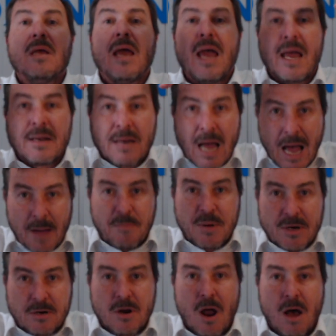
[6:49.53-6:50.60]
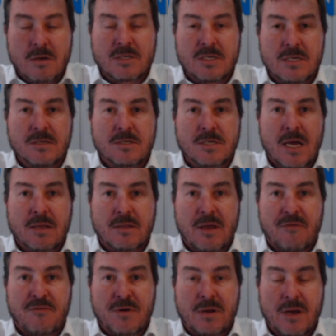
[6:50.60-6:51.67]
and upper class in South
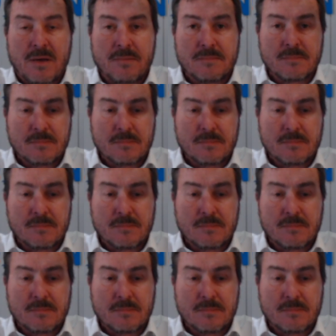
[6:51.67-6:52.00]
Africa,